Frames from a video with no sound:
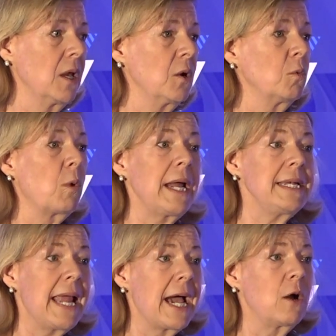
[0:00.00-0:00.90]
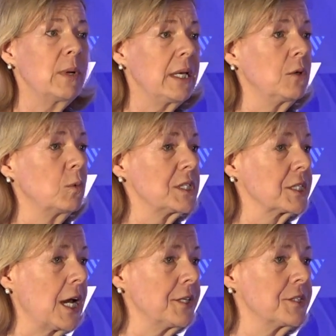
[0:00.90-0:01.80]
Right now in
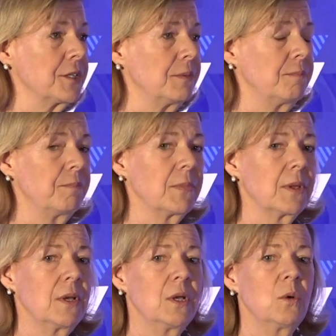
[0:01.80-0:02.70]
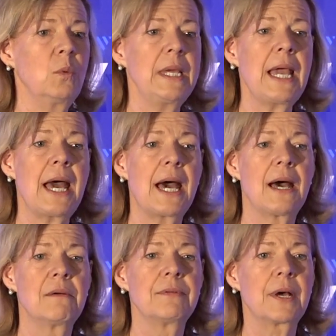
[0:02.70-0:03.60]
Wisconsin, we
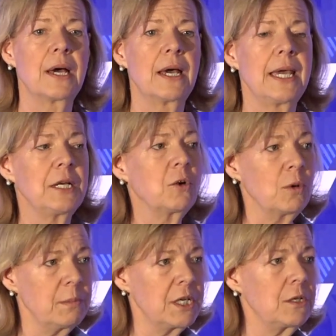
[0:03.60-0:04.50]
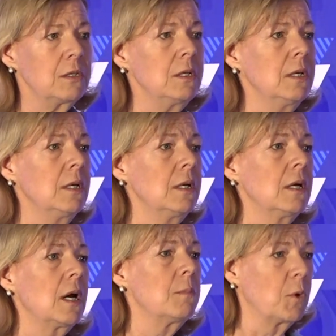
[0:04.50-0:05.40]
have a criminal
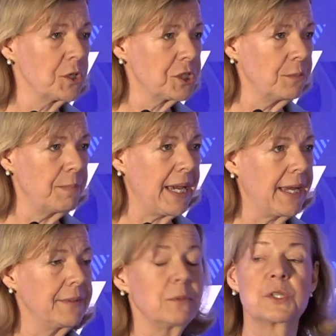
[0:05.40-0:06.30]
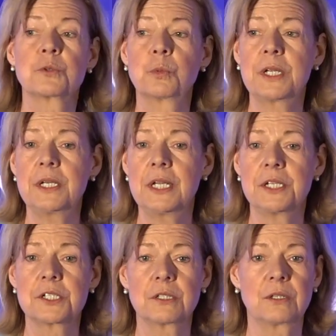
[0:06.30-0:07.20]
abortion ban that was written
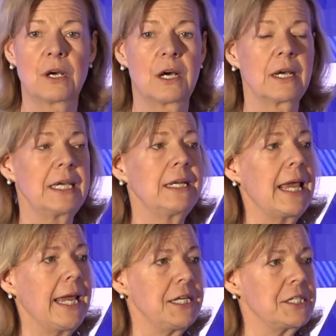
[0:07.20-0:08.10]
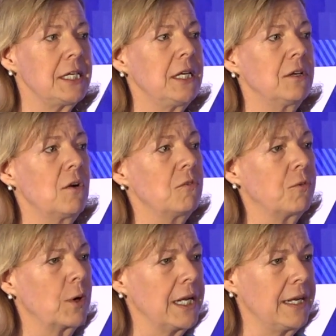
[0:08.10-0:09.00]
into law in
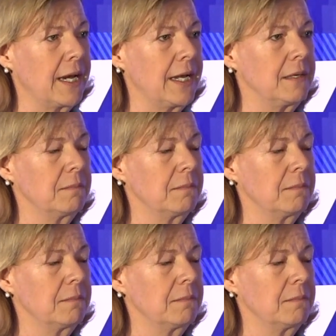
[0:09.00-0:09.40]
1849.